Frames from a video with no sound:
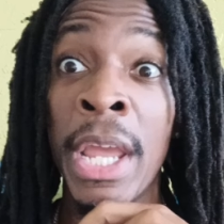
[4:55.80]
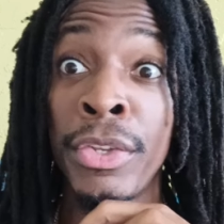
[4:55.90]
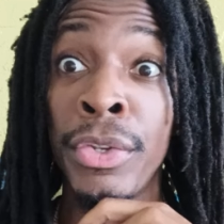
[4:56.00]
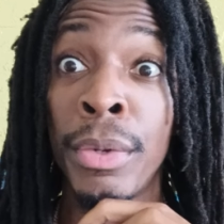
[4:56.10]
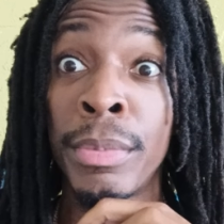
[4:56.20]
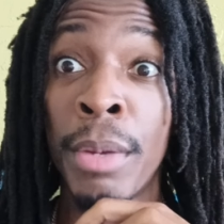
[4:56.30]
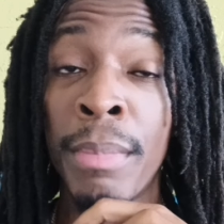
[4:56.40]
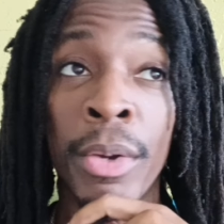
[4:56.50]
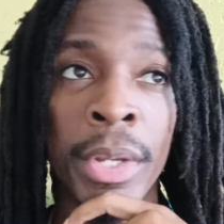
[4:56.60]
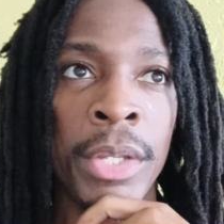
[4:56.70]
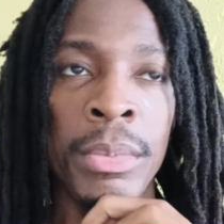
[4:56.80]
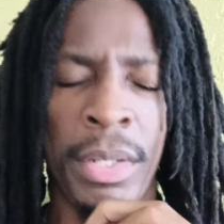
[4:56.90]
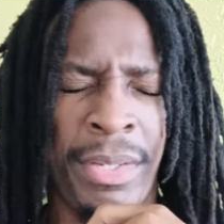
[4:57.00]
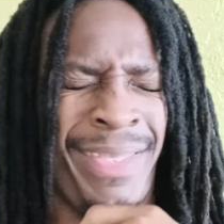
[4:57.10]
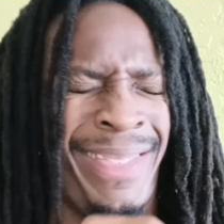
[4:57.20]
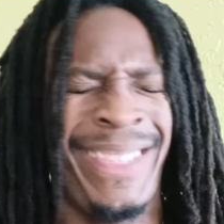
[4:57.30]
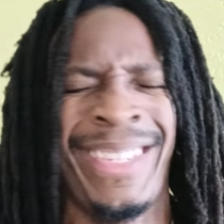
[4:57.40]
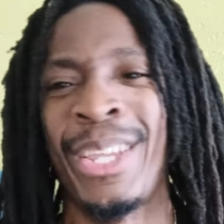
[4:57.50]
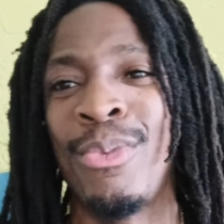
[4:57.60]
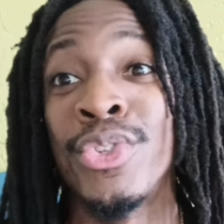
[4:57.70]
You know what I'm talking about? And
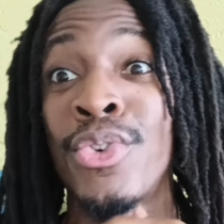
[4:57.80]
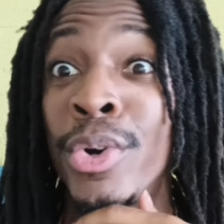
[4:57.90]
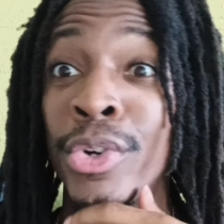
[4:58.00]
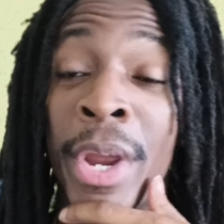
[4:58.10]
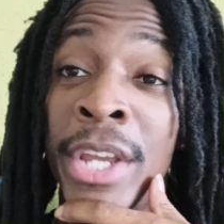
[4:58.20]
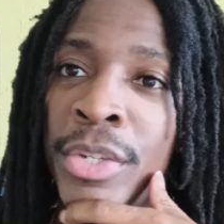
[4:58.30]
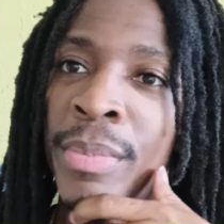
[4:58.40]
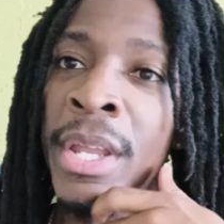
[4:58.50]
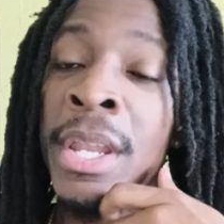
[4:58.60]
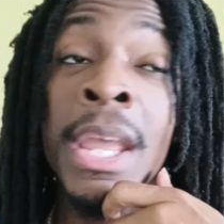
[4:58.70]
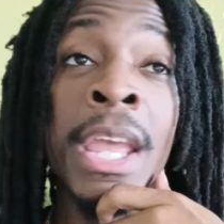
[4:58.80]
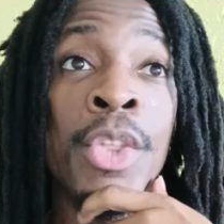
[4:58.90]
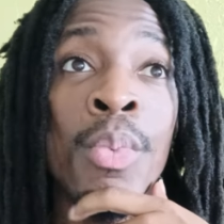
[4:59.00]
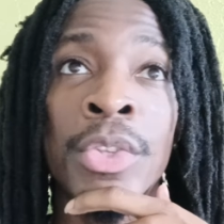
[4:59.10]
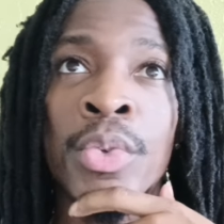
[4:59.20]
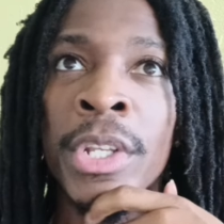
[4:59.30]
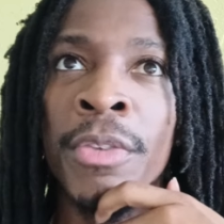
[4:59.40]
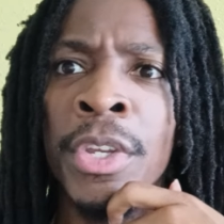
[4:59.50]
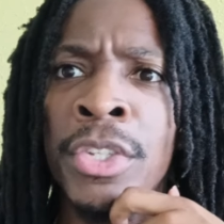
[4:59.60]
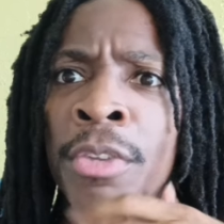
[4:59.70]
he was going crazy, man, in the welterweight division. In